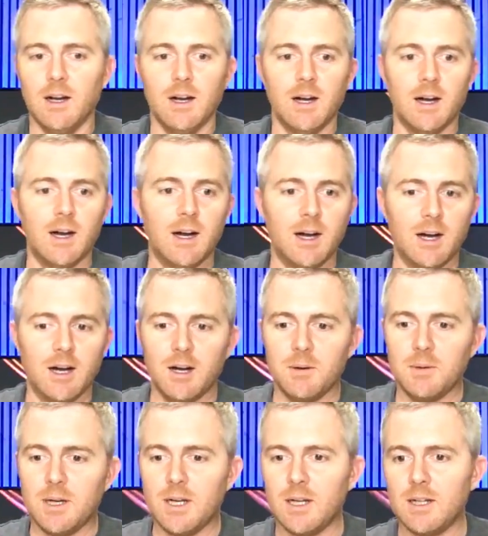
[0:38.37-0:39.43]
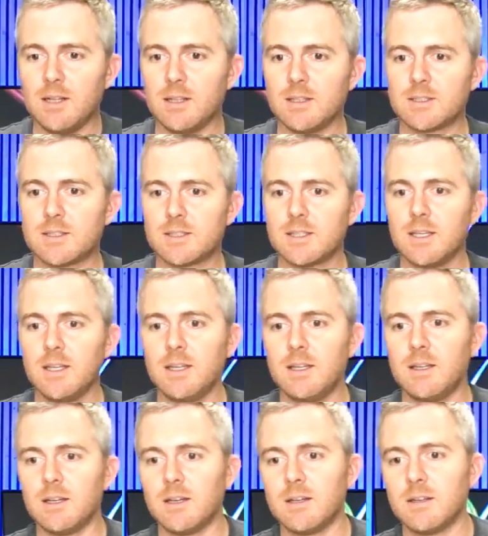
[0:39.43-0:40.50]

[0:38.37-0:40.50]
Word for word: Um, let's see.